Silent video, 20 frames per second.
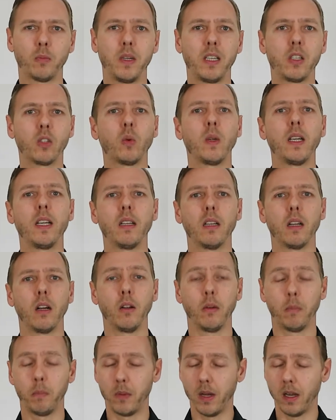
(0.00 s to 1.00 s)

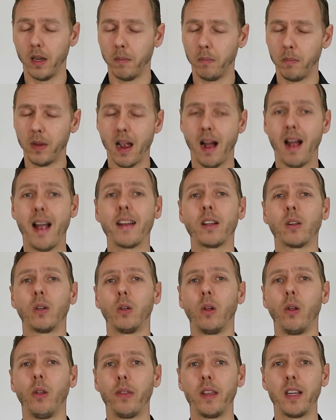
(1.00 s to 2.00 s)
behind
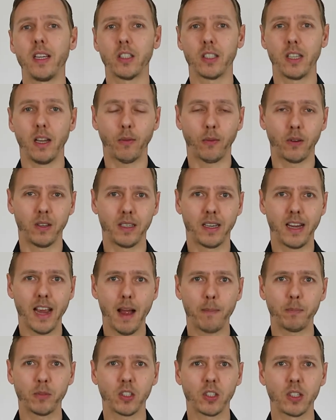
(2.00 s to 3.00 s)
all these different
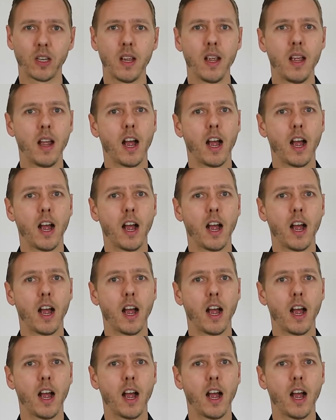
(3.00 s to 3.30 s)
gaps.